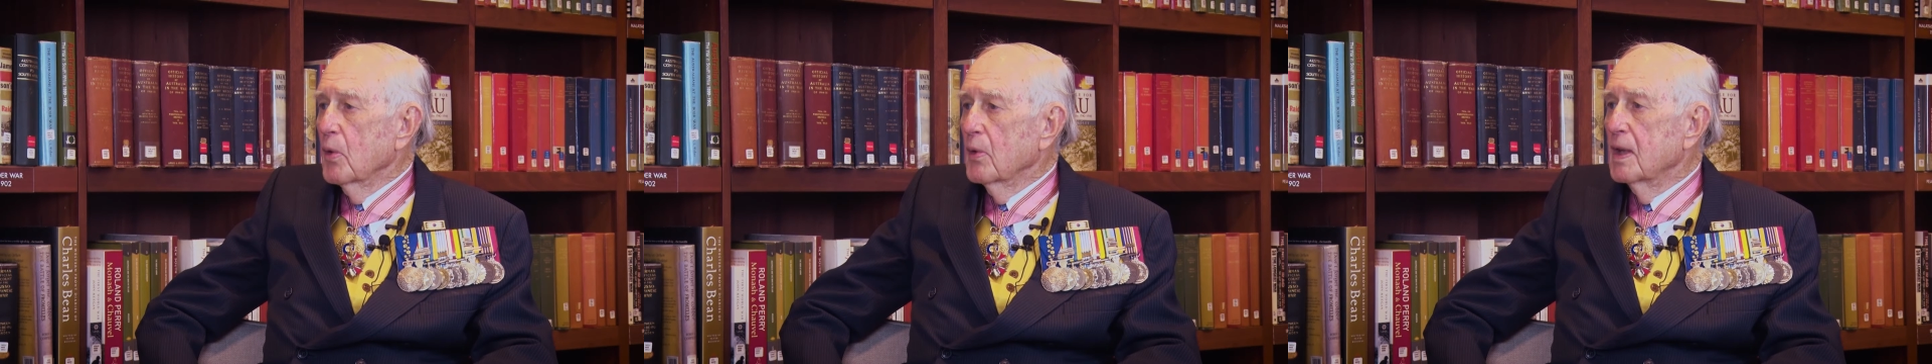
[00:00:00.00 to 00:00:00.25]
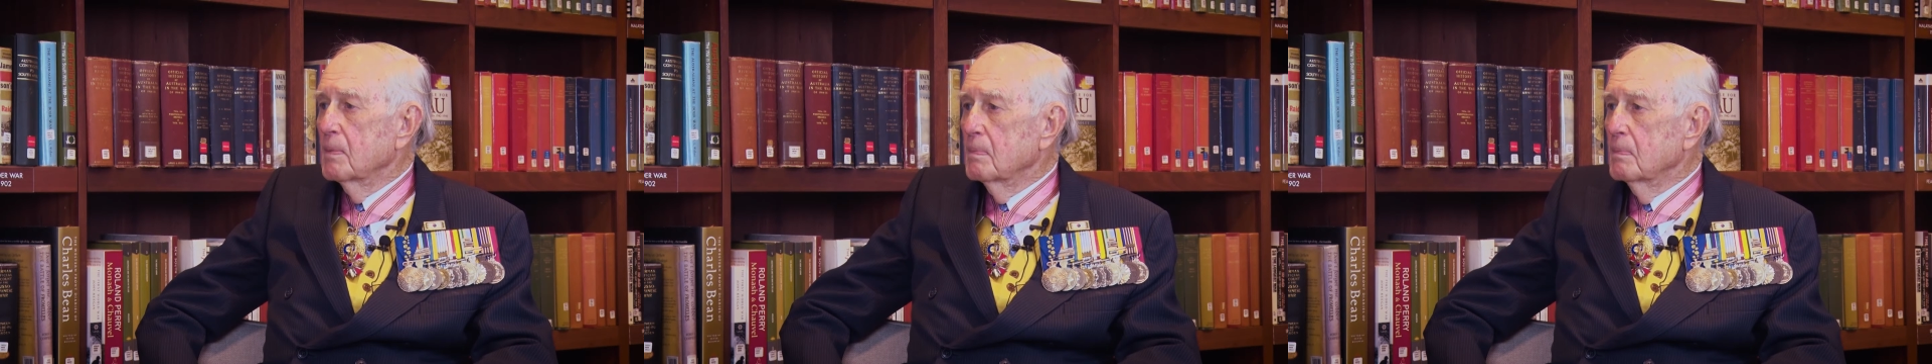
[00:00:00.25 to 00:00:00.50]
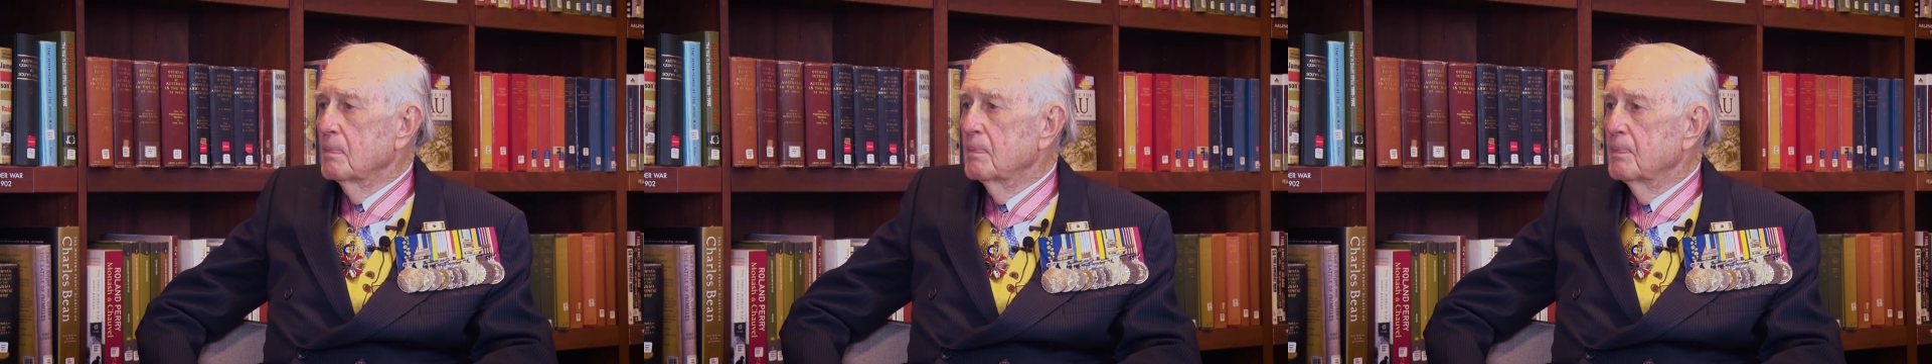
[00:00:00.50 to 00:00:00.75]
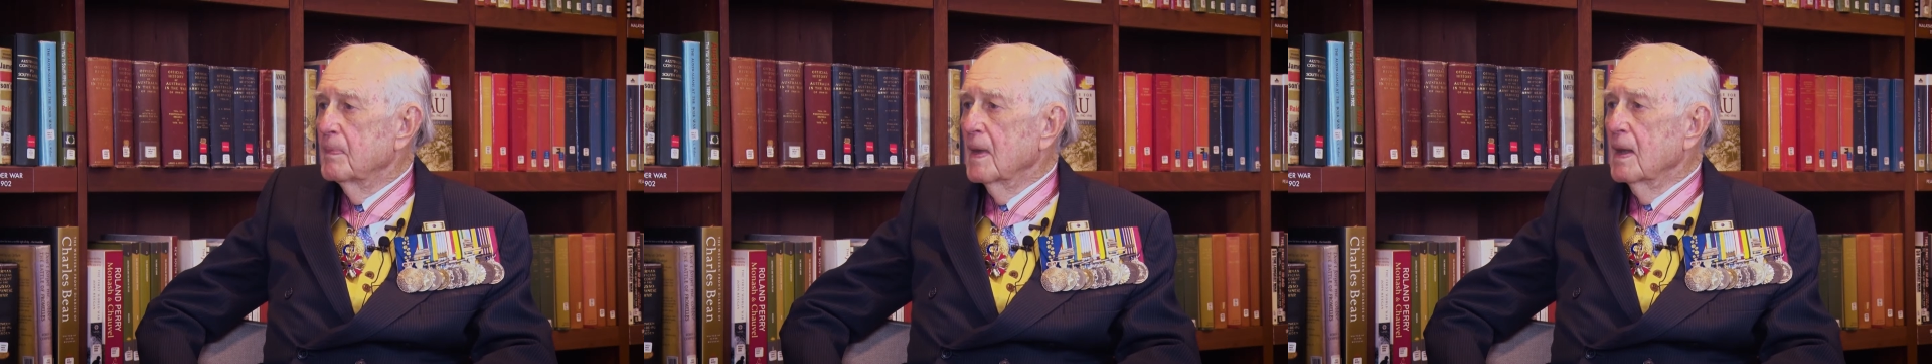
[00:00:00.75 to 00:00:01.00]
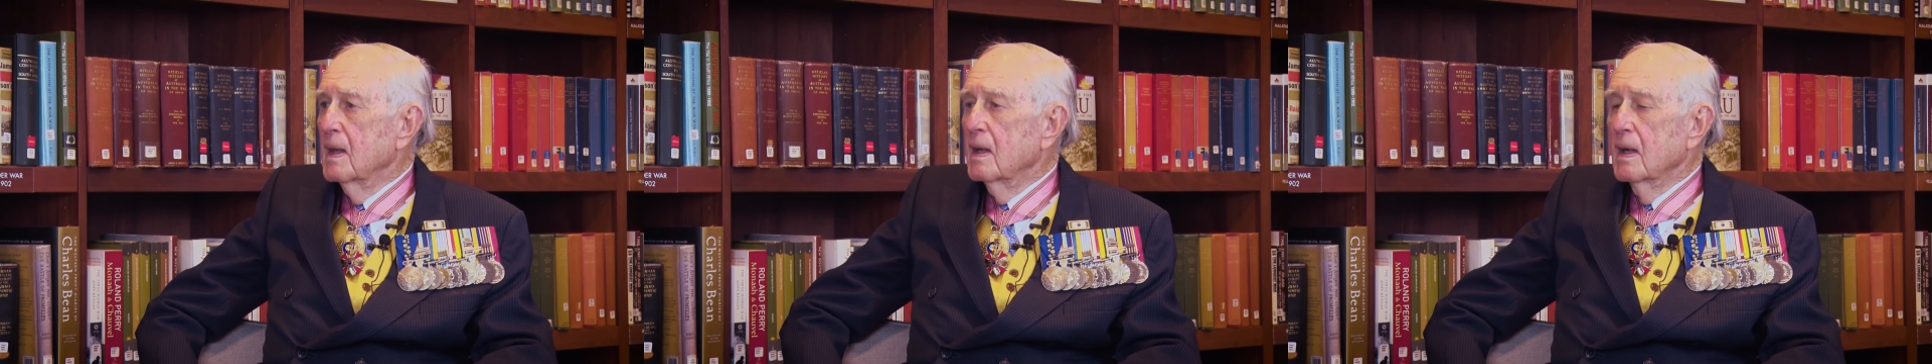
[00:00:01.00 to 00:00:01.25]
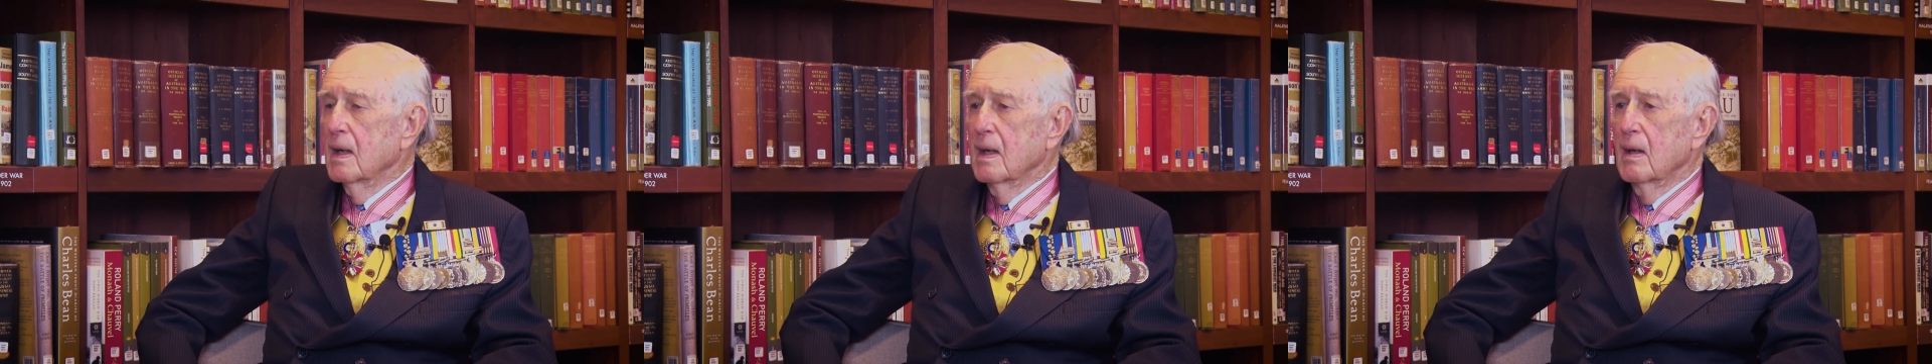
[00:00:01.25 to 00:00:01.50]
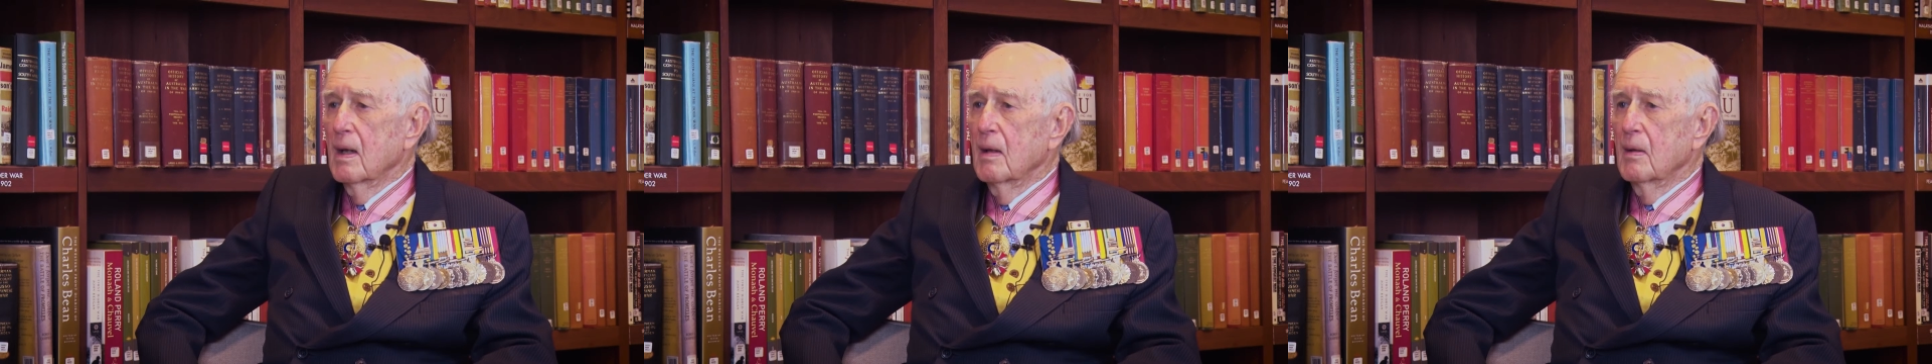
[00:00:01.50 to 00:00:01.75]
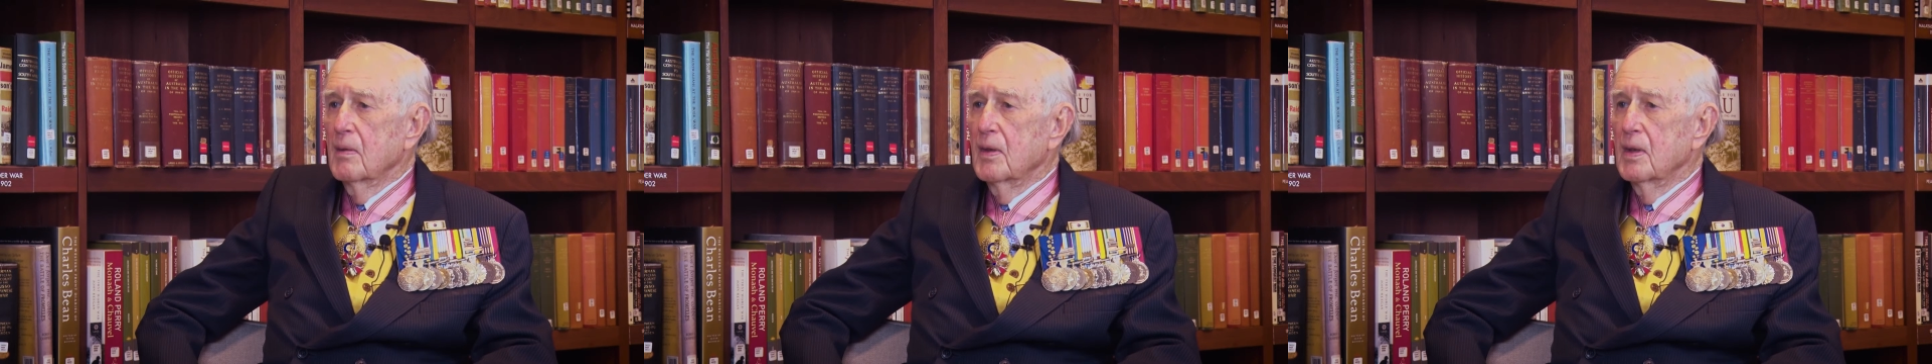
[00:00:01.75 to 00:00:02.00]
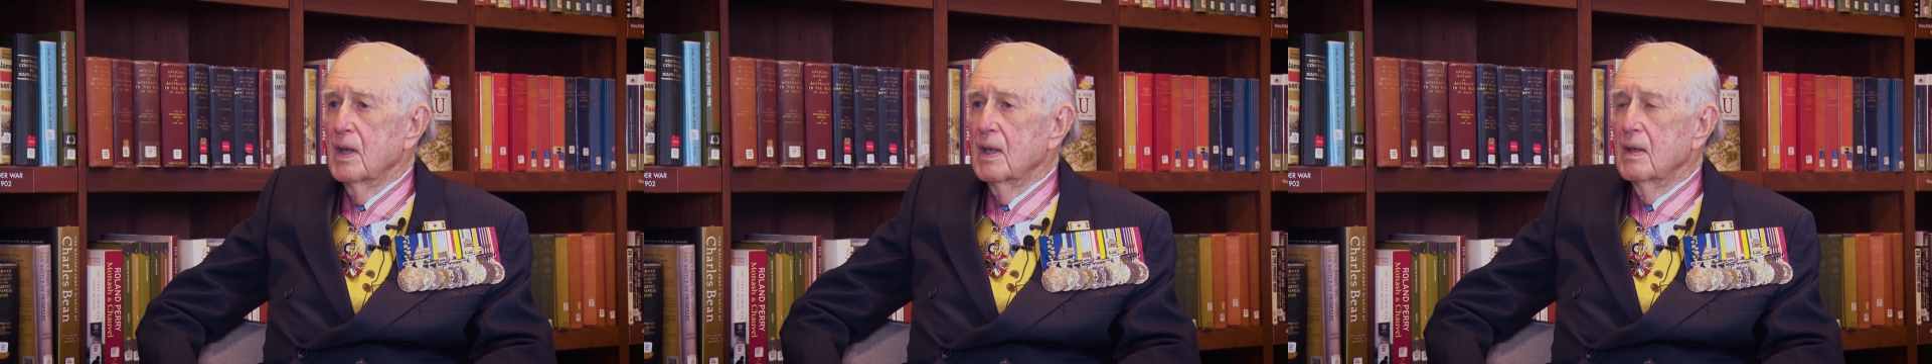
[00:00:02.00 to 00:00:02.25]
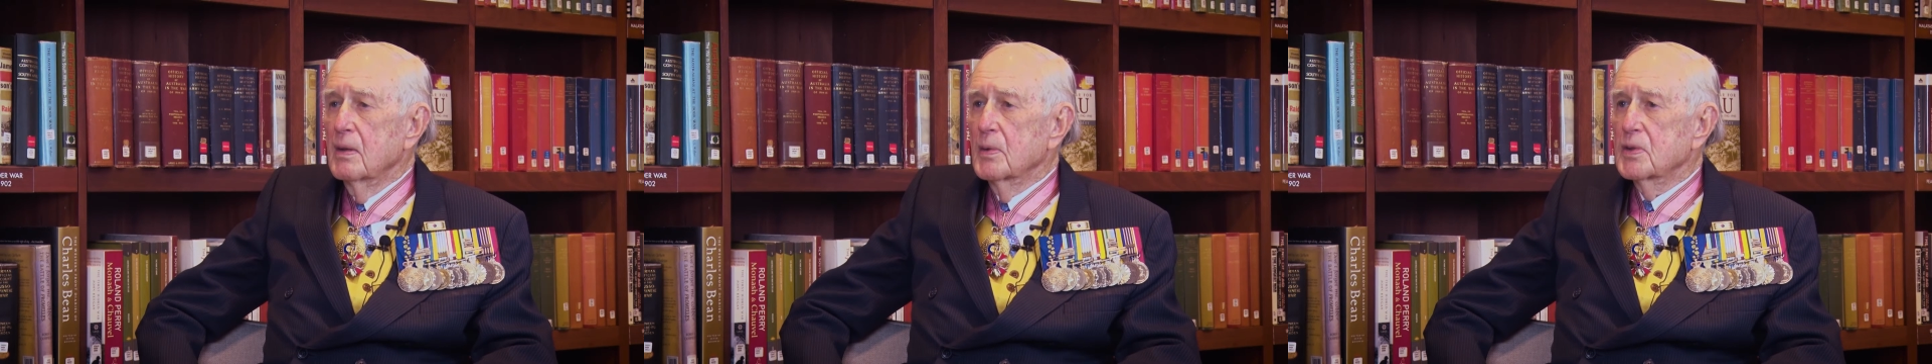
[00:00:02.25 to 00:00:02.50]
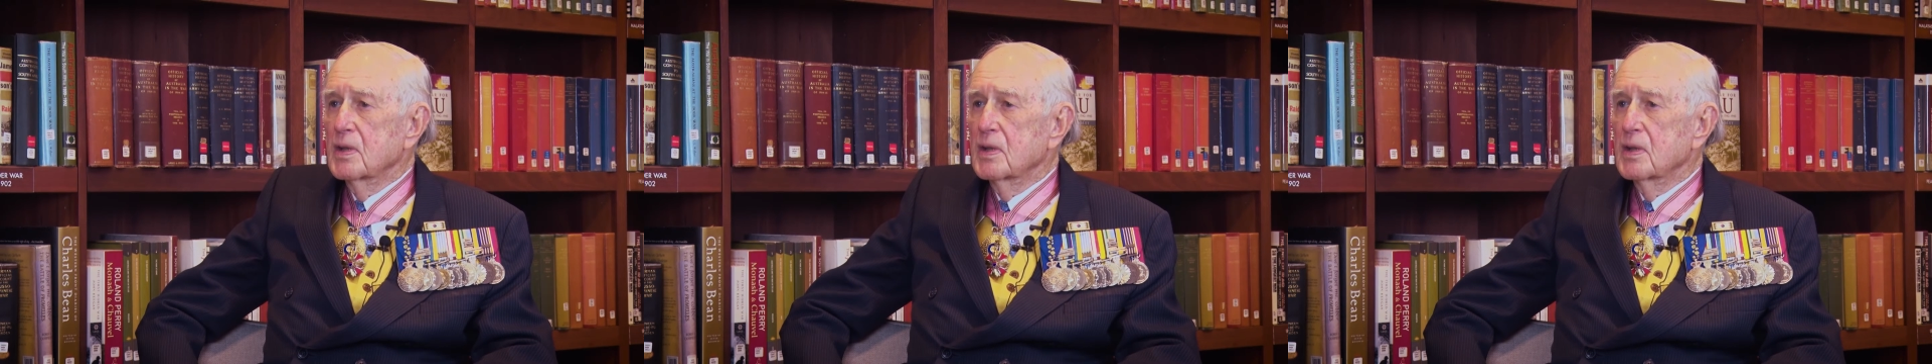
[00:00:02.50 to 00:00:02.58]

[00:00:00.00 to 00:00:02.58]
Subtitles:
were hit, and there was